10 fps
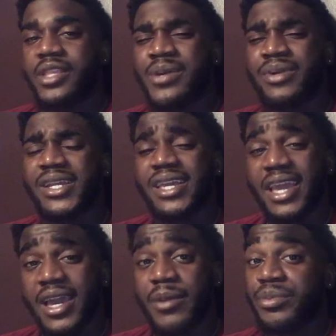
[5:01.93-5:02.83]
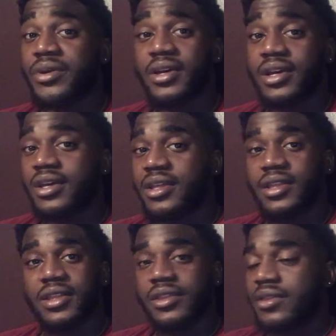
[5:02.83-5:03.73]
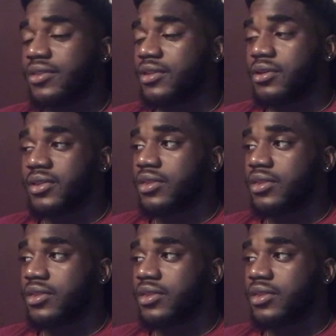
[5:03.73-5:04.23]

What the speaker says: But in camp, the